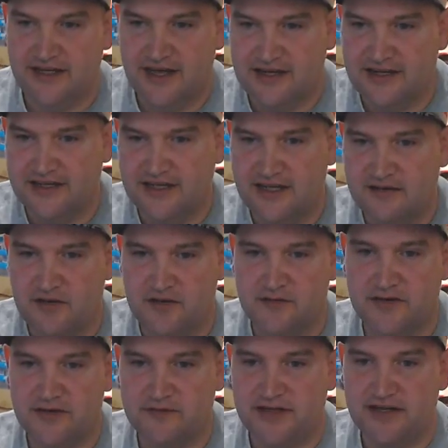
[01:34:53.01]
I couldn't keep up
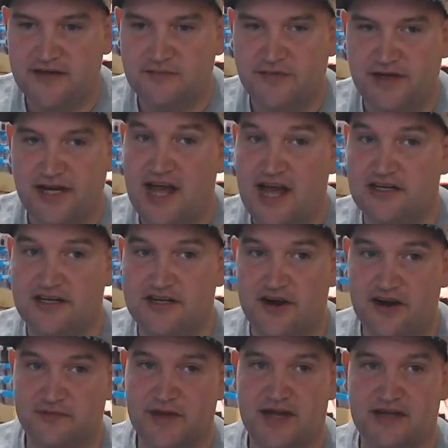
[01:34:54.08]
with him, man. But I had the
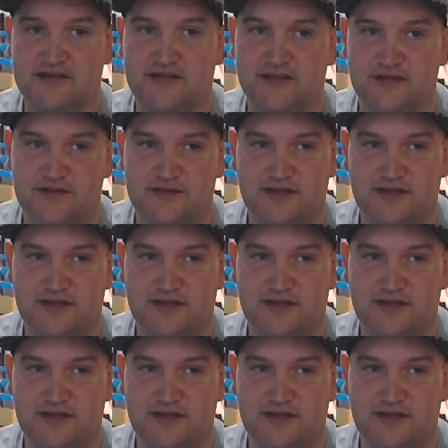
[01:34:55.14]
Dark Max too,